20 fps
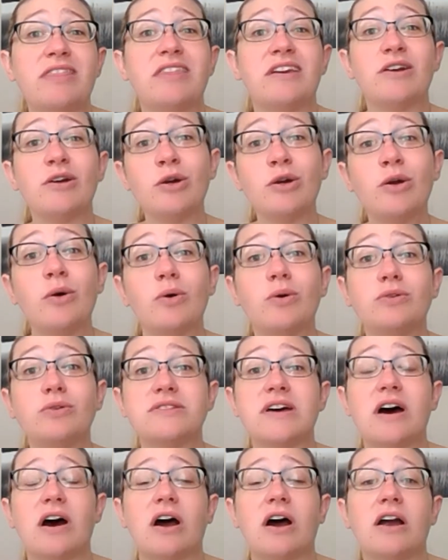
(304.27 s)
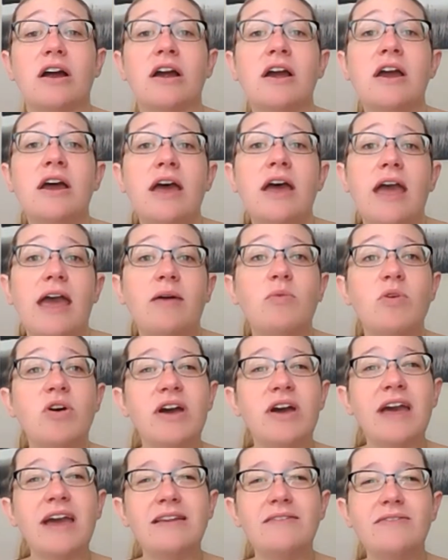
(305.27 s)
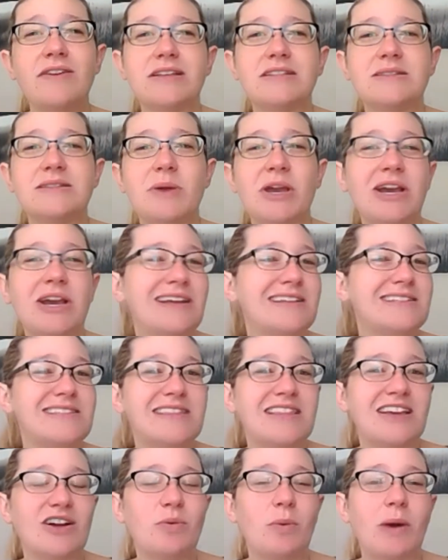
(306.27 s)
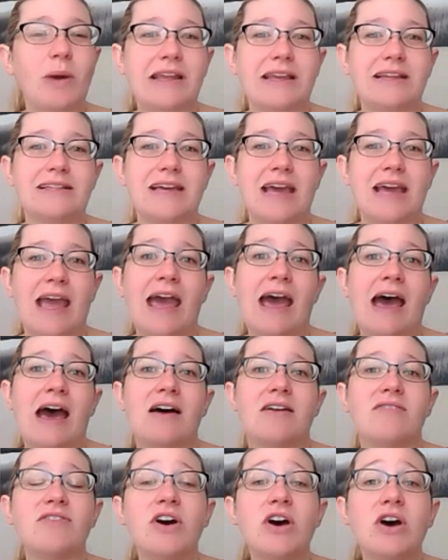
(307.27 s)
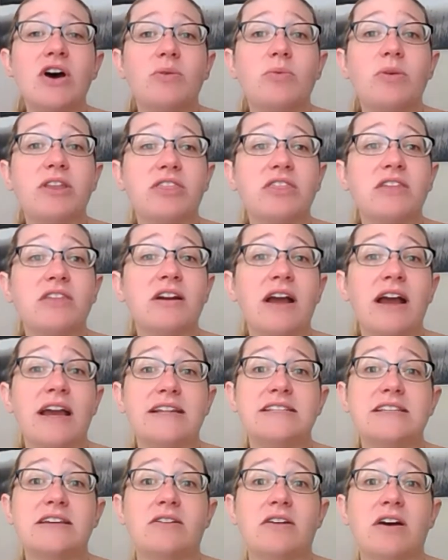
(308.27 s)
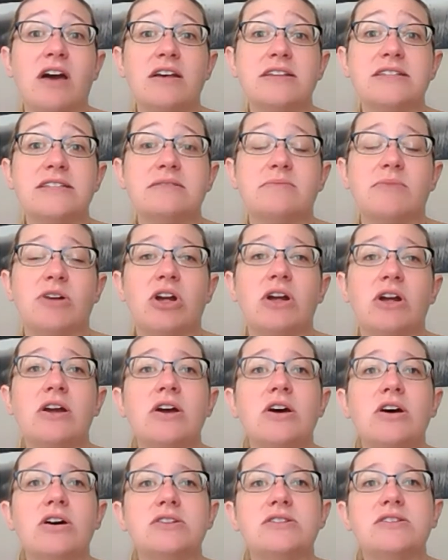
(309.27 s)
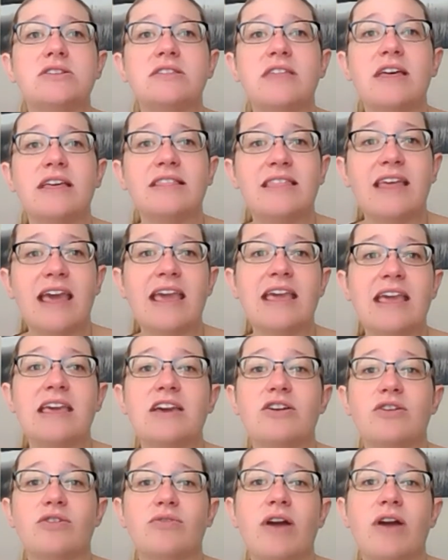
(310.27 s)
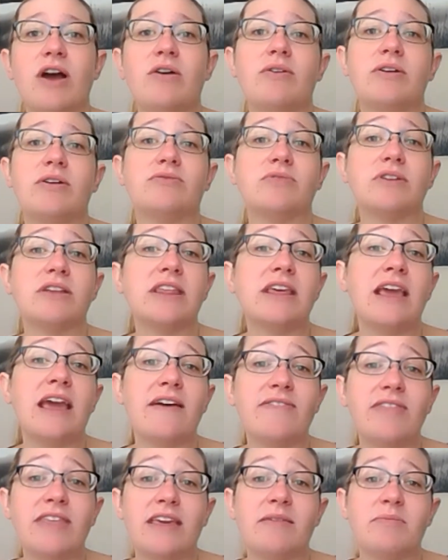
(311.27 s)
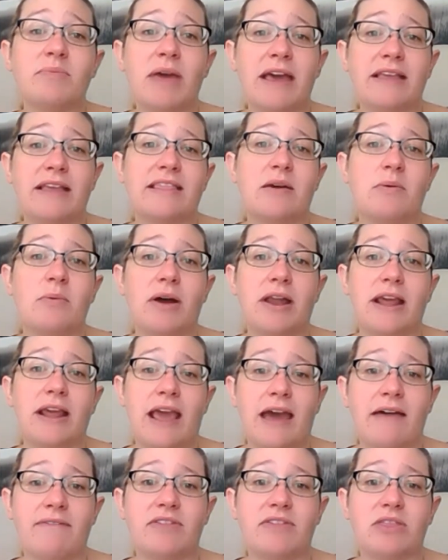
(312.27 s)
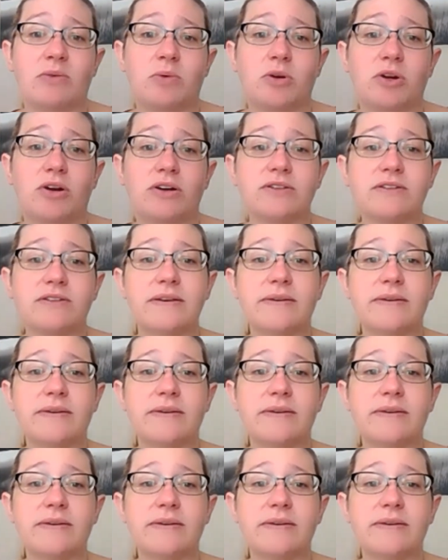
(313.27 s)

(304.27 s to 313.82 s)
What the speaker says: their goals are and what kind of experience they're wanting to have with their ideal customer so that they can grow and really have the impact they want to have in the world.